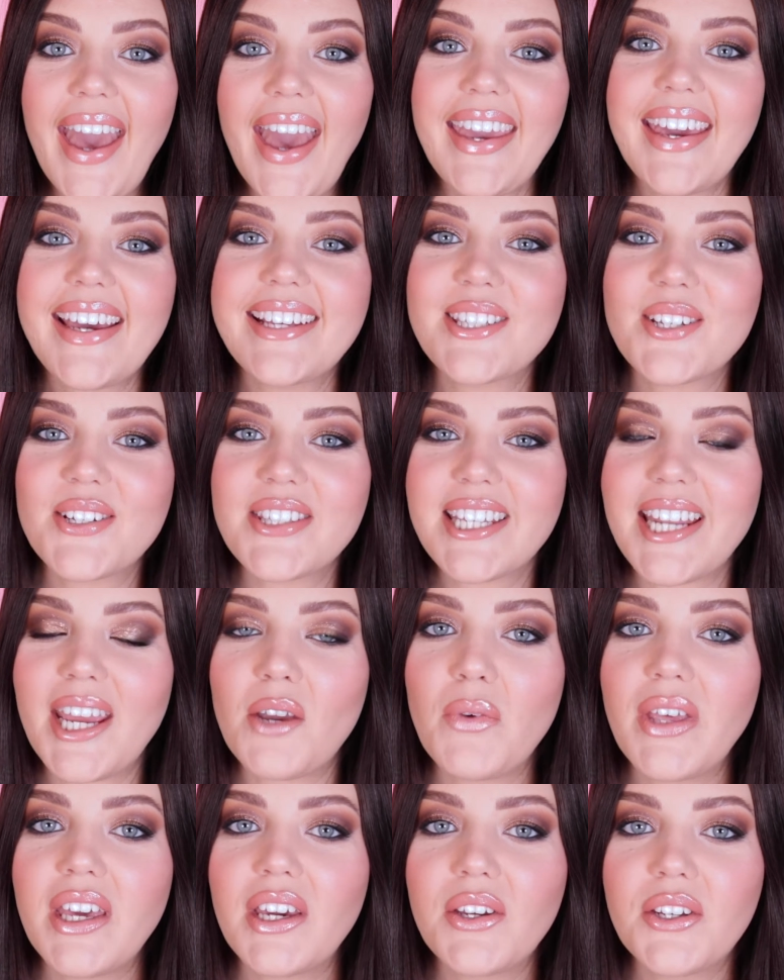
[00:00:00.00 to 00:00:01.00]
Hey guys, so today
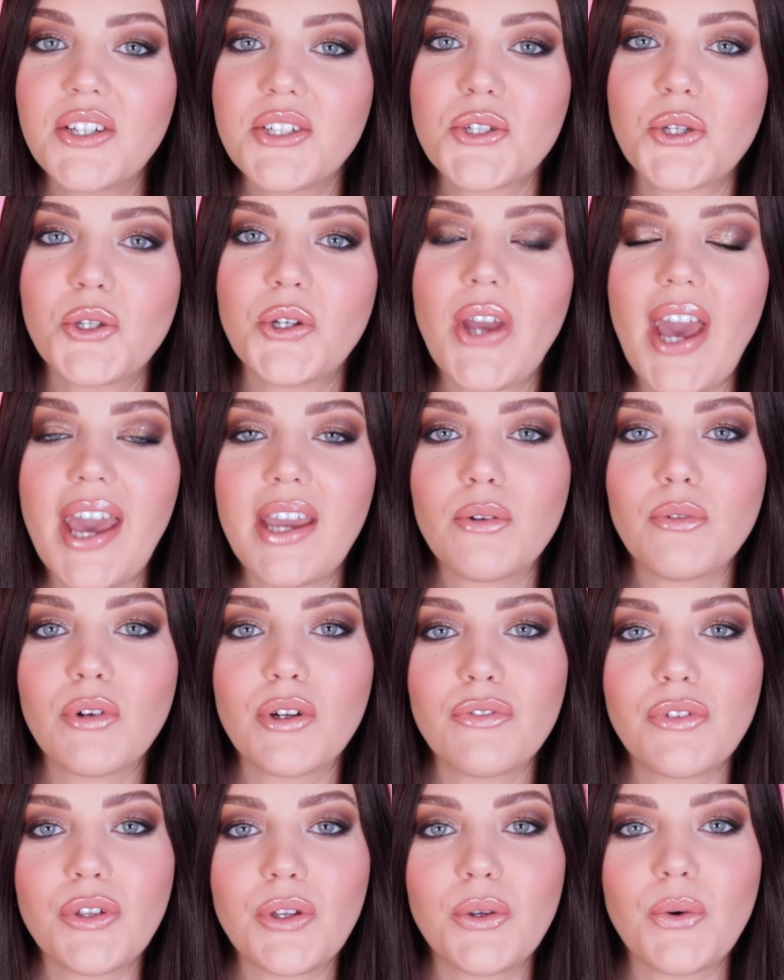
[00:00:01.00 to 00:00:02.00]
we are going to do a
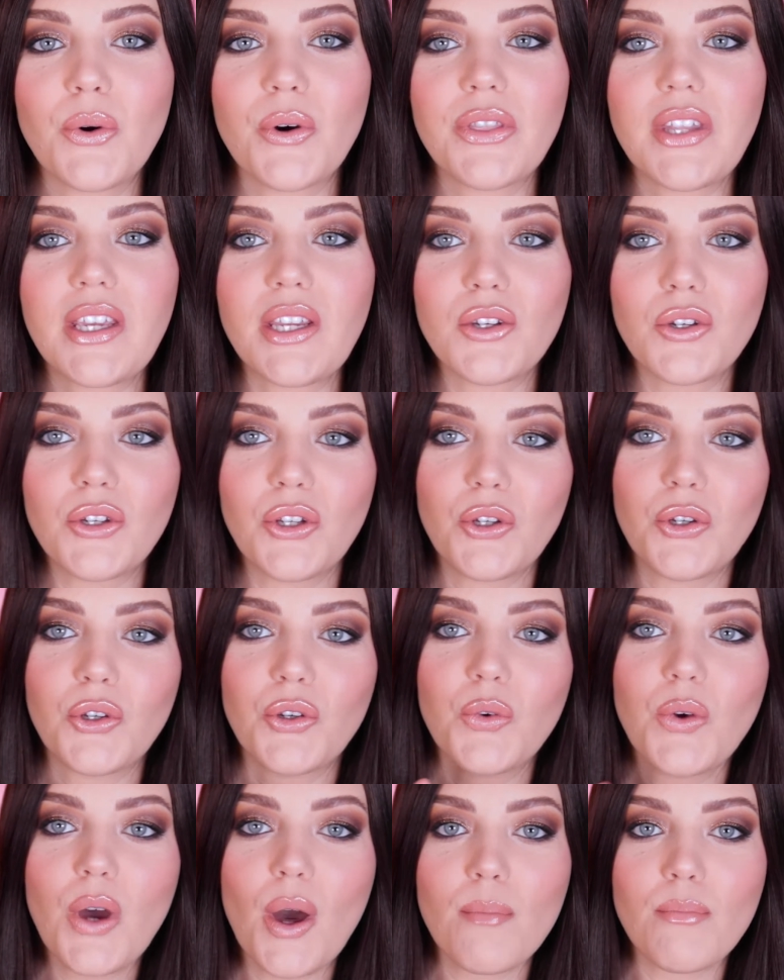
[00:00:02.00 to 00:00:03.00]
review on the new